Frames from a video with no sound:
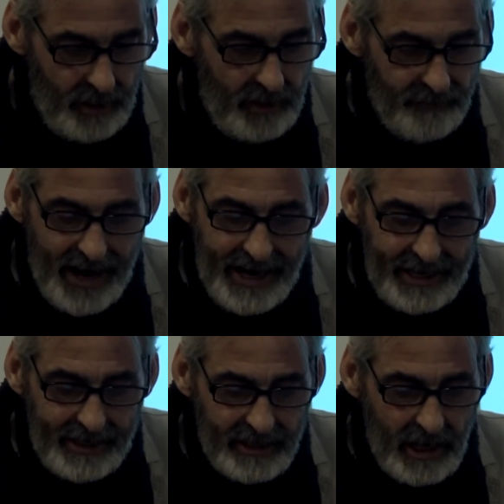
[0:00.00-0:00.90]
For any
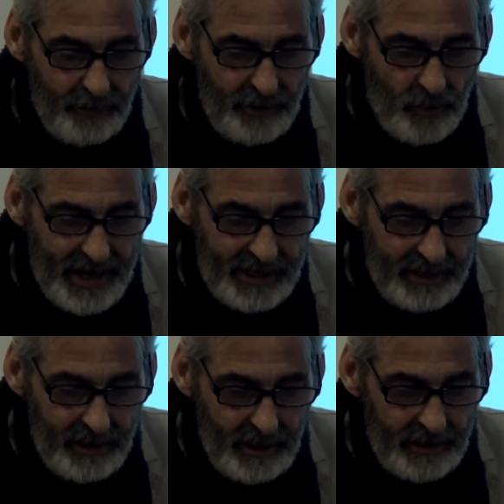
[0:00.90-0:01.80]
contemporary
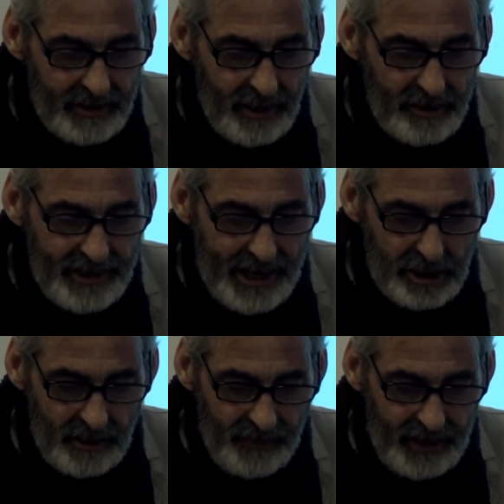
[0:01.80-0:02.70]
reader, the
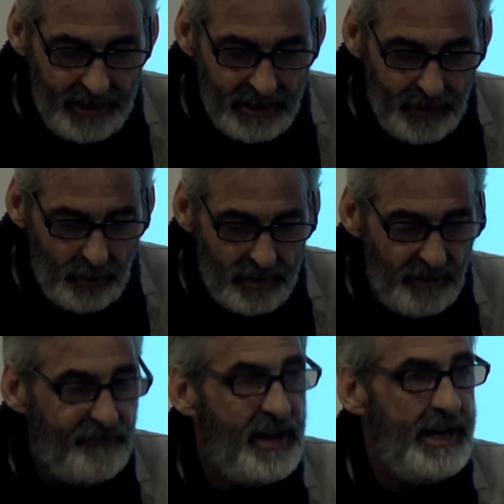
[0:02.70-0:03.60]
association of Elizabeth with the
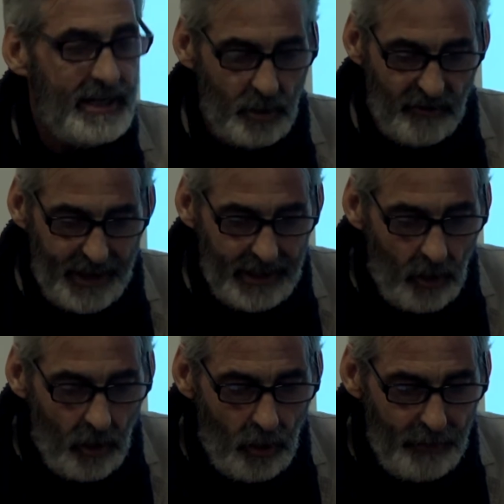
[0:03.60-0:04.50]
phoenix would have been
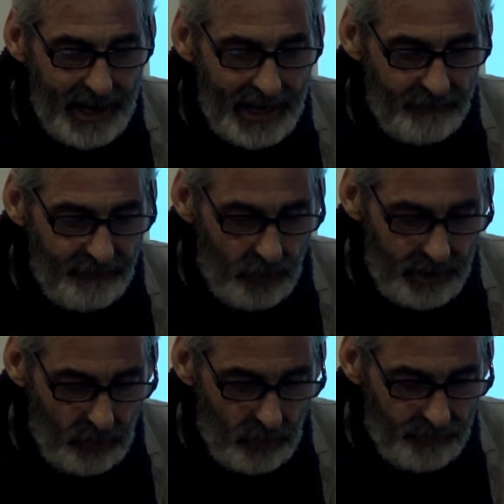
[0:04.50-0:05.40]
all but
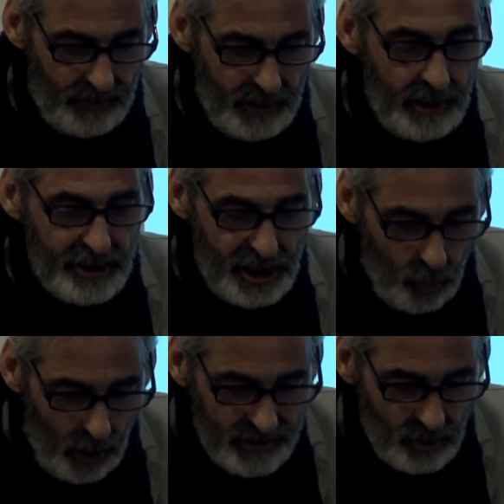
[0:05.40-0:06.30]
unavoidable. She
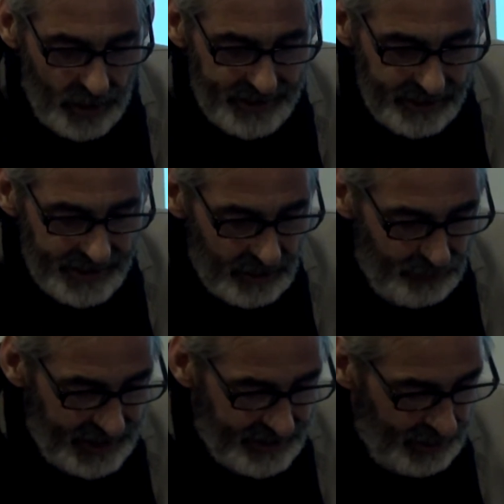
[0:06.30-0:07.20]
was regularly
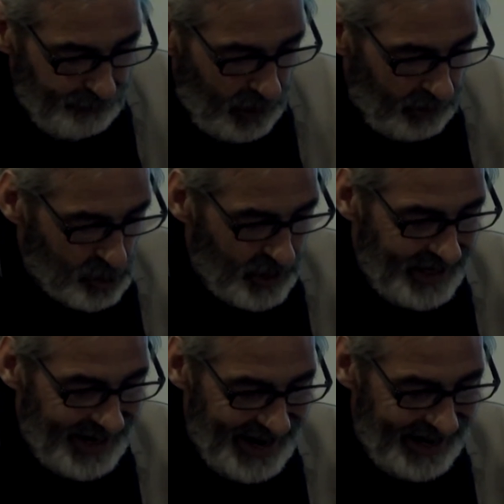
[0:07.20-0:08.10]
depicted in poetry
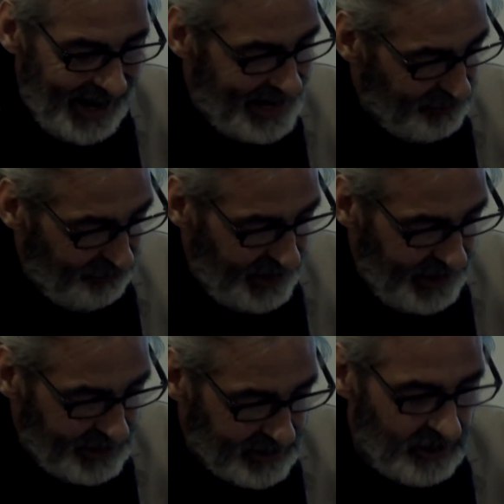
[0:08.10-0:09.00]
and art as a
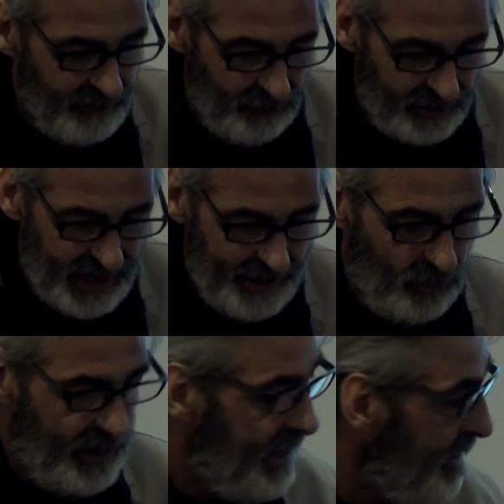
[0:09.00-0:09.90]
phoenix, for
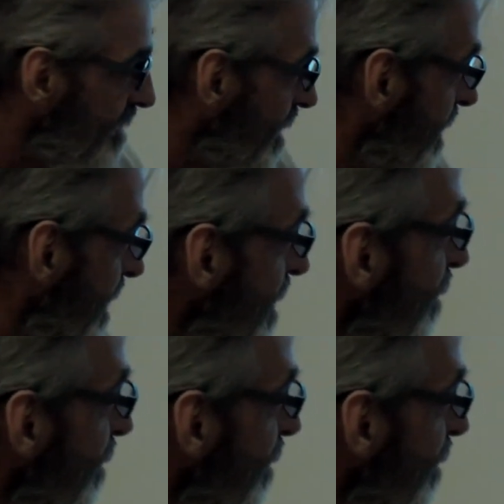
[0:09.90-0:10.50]
example here in the